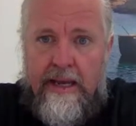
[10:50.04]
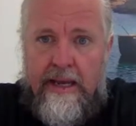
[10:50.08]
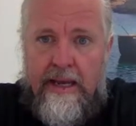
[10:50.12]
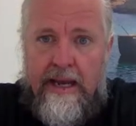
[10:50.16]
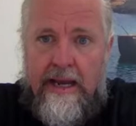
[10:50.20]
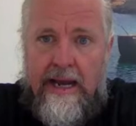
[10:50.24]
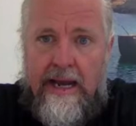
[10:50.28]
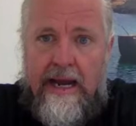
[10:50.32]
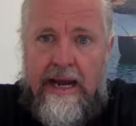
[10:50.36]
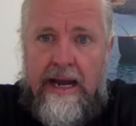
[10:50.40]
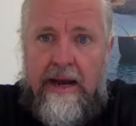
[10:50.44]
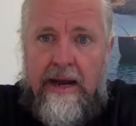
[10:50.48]

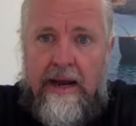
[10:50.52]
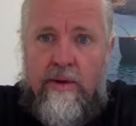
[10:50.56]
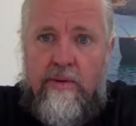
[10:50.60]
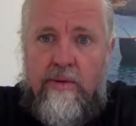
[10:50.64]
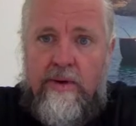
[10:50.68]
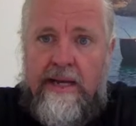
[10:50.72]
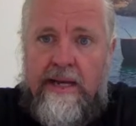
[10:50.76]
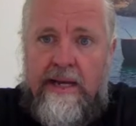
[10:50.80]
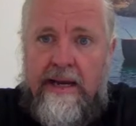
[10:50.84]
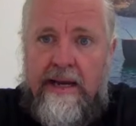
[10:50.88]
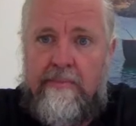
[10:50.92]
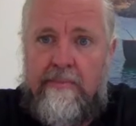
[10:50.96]
How
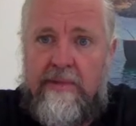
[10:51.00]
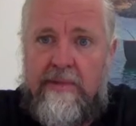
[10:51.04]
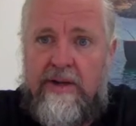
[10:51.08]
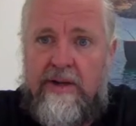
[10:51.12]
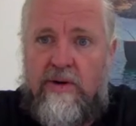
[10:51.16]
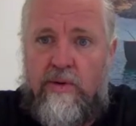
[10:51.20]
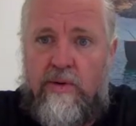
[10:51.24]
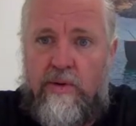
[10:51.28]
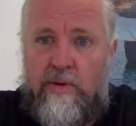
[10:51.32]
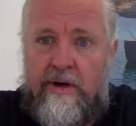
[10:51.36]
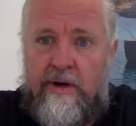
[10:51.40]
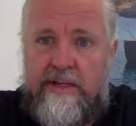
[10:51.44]
come
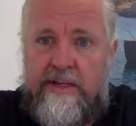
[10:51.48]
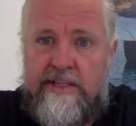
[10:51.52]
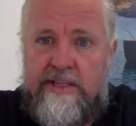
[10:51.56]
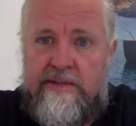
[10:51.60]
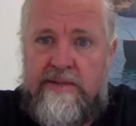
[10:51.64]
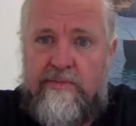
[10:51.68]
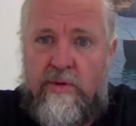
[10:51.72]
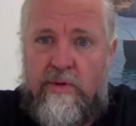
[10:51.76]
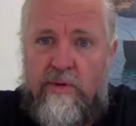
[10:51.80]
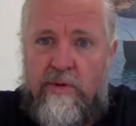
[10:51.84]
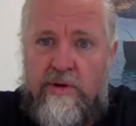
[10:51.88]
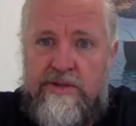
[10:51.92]
cork is
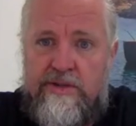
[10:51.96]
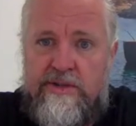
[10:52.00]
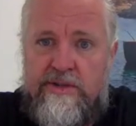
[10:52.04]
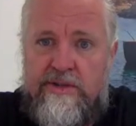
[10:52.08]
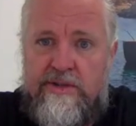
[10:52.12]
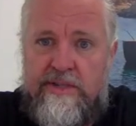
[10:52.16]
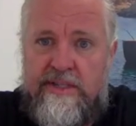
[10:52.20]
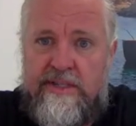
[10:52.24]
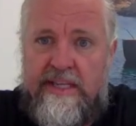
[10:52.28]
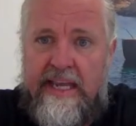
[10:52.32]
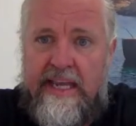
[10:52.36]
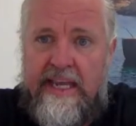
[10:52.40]
more
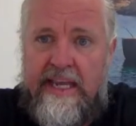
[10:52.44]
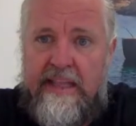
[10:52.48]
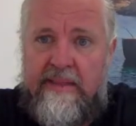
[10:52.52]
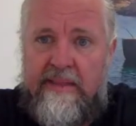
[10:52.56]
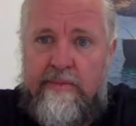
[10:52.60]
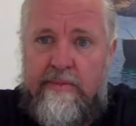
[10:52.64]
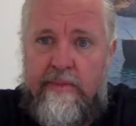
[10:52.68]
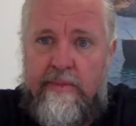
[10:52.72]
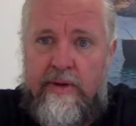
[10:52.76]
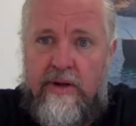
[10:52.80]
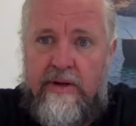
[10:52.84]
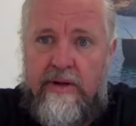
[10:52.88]

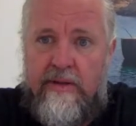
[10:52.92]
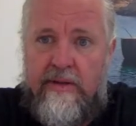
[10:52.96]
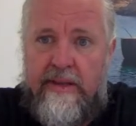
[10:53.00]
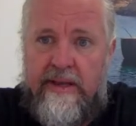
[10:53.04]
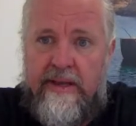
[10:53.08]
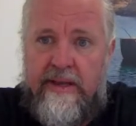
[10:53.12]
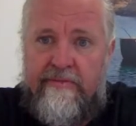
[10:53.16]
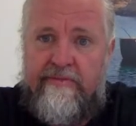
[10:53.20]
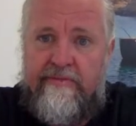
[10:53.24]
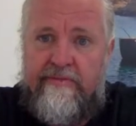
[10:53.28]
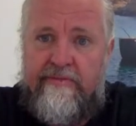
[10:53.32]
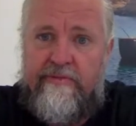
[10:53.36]
sustainable
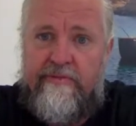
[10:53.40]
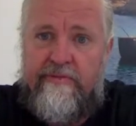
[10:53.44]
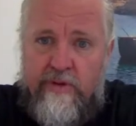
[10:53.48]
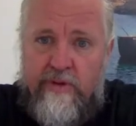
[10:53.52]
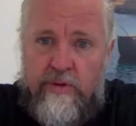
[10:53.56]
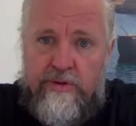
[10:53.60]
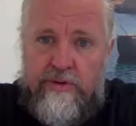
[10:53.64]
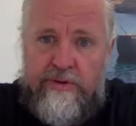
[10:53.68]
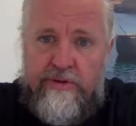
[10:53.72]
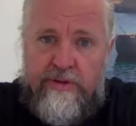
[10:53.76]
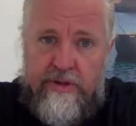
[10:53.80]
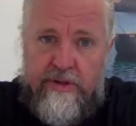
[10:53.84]
than
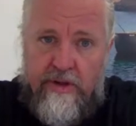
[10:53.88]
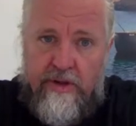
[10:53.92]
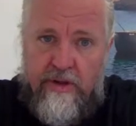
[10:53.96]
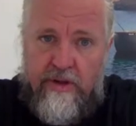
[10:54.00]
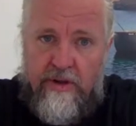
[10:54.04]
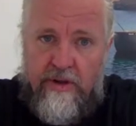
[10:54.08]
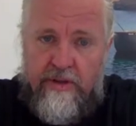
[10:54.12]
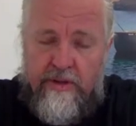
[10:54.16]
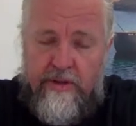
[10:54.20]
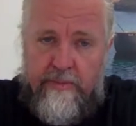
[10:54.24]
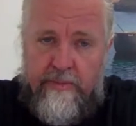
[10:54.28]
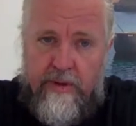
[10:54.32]
wood
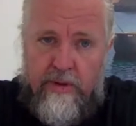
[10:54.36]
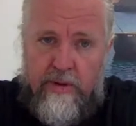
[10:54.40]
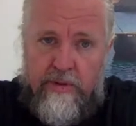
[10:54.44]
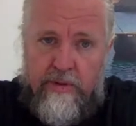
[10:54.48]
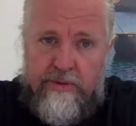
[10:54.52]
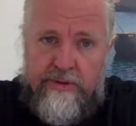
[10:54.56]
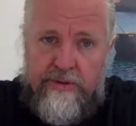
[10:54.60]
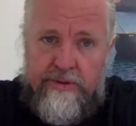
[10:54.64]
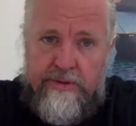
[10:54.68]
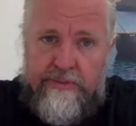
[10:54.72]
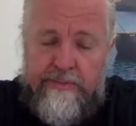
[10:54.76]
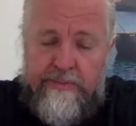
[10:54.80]
on the boat?
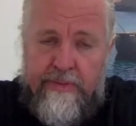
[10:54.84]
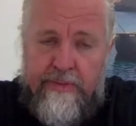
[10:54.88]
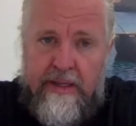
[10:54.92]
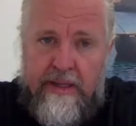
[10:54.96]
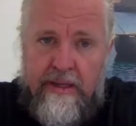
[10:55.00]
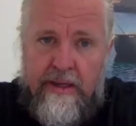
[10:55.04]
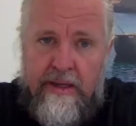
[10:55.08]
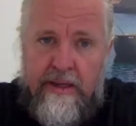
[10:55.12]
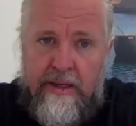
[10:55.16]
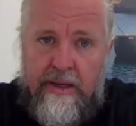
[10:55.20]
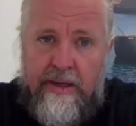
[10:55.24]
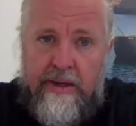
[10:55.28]

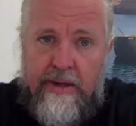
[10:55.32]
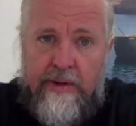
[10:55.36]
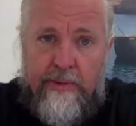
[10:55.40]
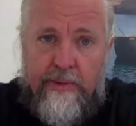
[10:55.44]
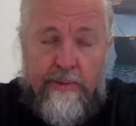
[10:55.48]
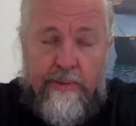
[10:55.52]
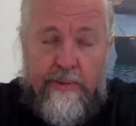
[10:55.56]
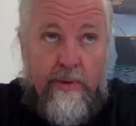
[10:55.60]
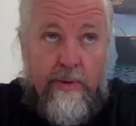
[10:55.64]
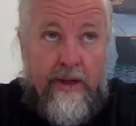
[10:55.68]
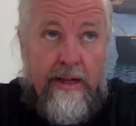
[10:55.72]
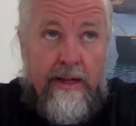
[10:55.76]

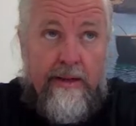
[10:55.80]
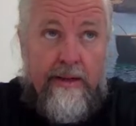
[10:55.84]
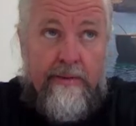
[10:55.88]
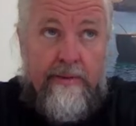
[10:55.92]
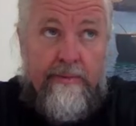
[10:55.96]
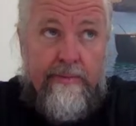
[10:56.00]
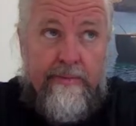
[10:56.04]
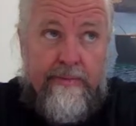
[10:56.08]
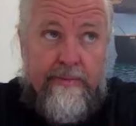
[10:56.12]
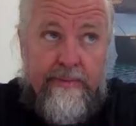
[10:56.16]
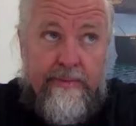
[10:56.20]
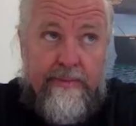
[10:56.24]
Well,
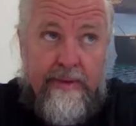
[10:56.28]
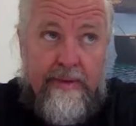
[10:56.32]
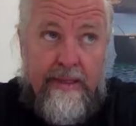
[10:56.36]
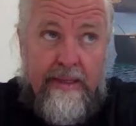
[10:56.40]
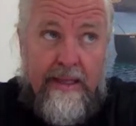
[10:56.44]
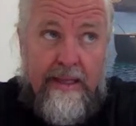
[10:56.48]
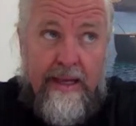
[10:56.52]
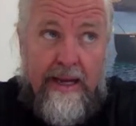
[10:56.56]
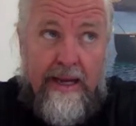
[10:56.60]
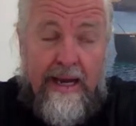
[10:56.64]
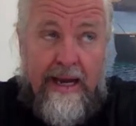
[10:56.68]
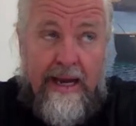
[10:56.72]

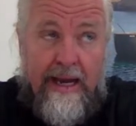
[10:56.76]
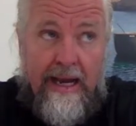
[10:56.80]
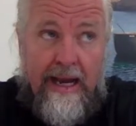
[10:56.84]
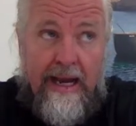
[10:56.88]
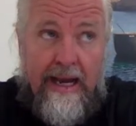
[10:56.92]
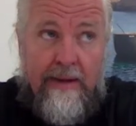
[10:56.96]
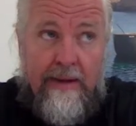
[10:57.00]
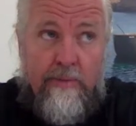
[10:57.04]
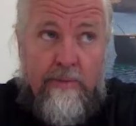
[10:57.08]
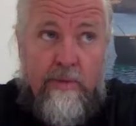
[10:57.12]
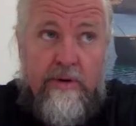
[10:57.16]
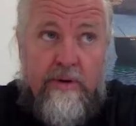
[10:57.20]

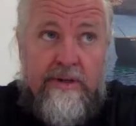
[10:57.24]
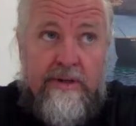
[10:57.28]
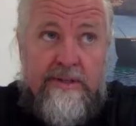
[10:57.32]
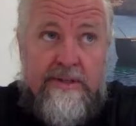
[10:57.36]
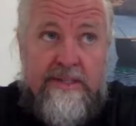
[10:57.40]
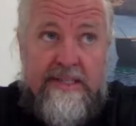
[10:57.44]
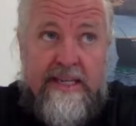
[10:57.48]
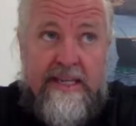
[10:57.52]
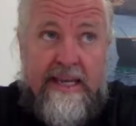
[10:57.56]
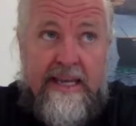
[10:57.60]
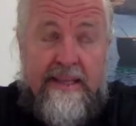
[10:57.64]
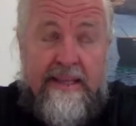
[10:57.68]
I wouldn't
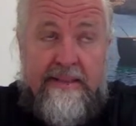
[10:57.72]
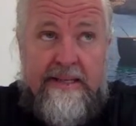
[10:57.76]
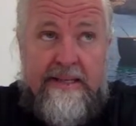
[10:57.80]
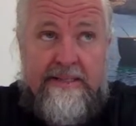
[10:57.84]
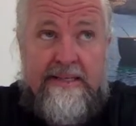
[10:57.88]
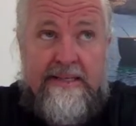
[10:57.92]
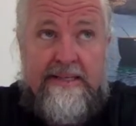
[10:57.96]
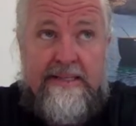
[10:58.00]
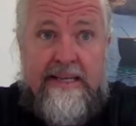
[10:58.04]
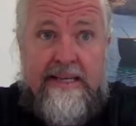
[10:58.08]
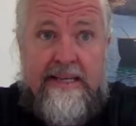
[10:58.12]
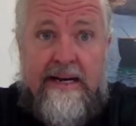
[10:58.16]
say
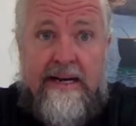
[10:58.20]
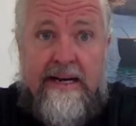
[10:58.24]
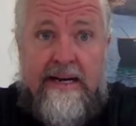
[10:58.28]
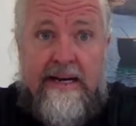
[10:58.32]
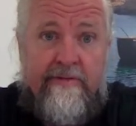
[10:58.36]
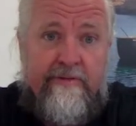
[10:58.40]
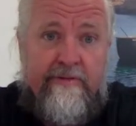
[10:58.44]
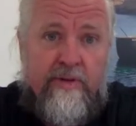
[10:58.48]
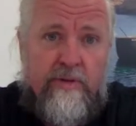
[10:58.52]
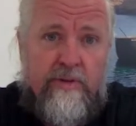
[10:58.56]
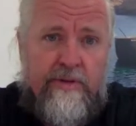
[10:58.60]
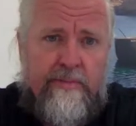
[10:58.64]
necessarily
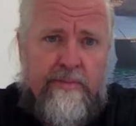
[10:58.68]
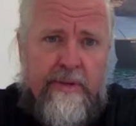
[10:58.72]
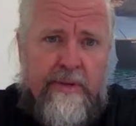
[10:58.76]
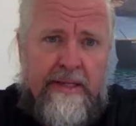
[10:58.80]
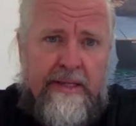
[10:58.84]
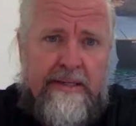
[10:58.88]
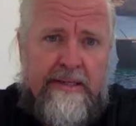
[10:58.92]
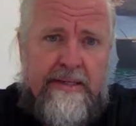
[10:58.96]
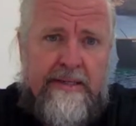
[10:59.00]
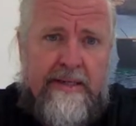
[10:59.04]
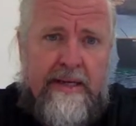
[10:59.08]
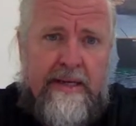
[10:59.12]
wood,
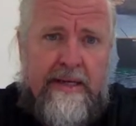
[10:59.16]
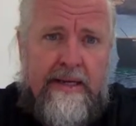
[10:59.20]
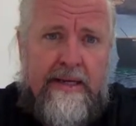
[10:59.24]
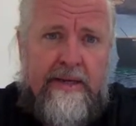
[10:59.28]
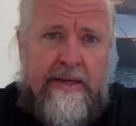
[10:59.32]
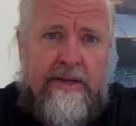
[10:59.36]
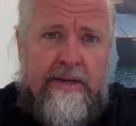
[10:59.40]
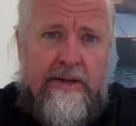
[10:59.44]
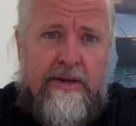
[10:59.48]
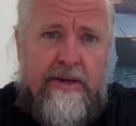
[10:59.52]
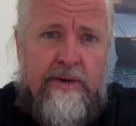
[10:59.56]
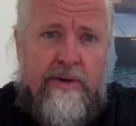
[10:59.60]
but
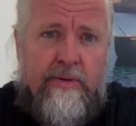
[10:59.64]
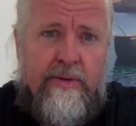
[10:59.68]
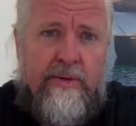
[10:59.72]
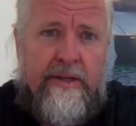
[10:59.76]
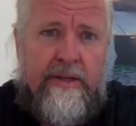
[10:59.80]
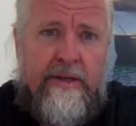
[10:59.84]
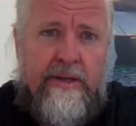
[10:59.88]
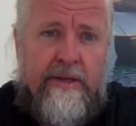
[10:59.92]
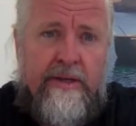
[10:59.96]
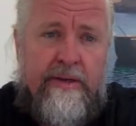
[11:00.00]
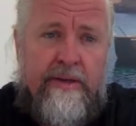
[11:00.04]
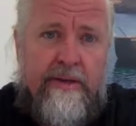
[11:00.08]
you know,
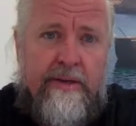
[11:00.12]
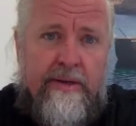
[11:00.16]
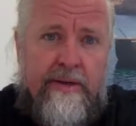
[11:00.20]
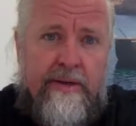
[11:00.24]
the